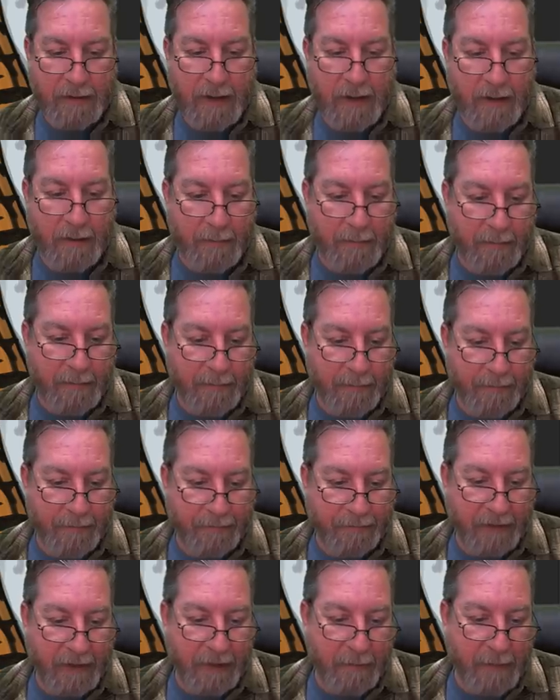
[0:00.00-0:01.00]
um,
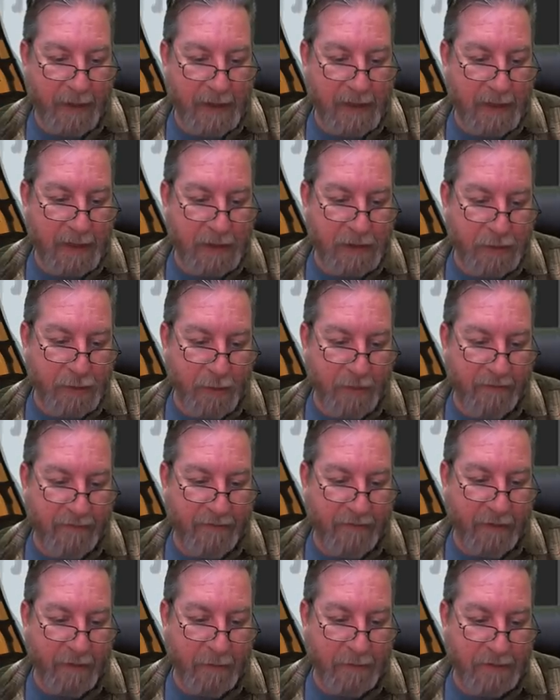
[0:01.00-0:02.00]
and making short
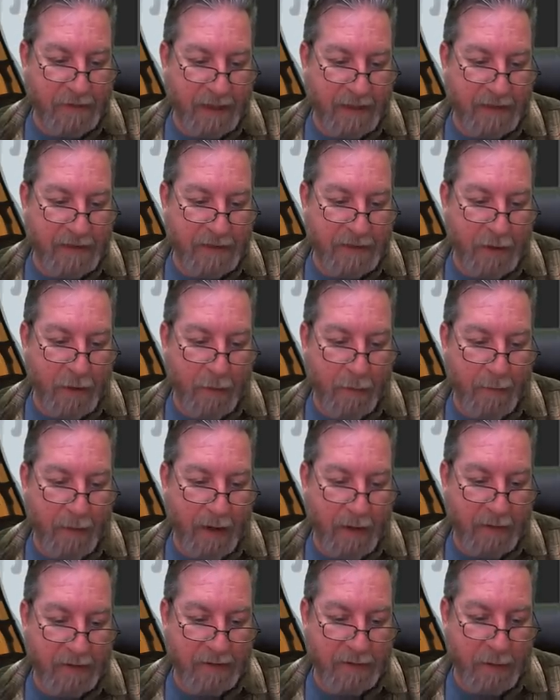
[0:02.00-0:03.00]
films like Snow
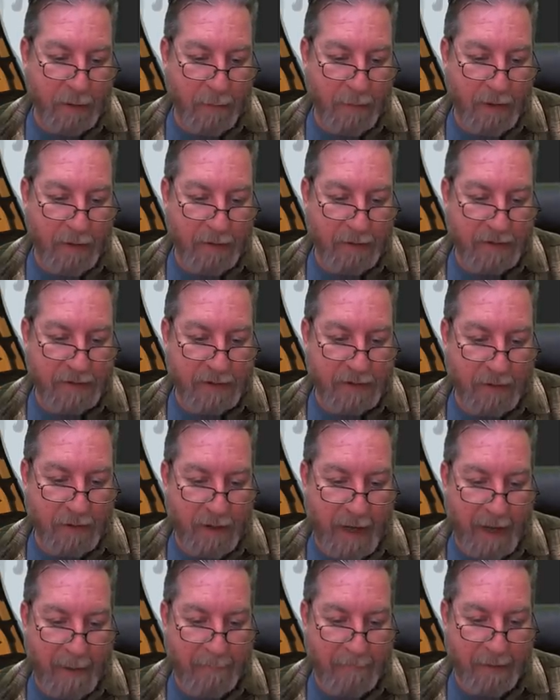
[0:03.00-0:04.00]
Bear. Snow Bear is
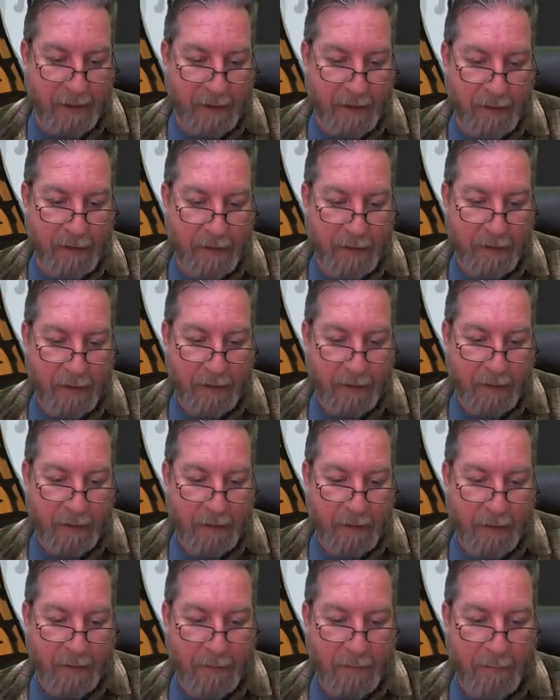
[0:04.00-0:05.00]
still happening.
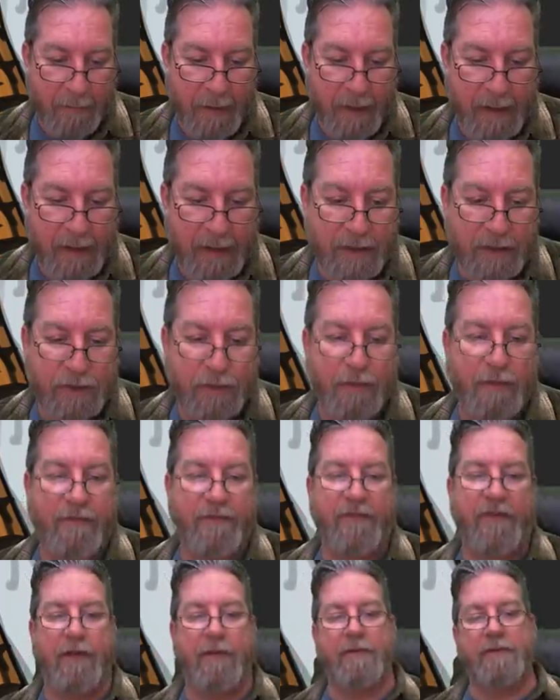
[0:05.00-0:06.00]
Making short
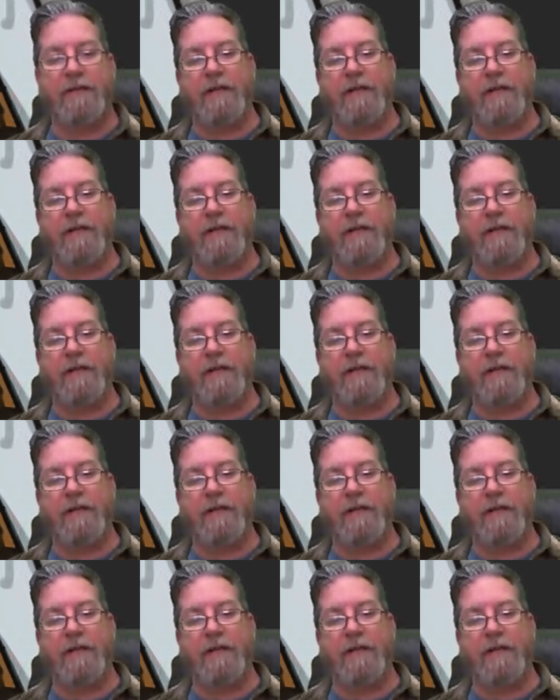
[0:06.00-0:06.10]
films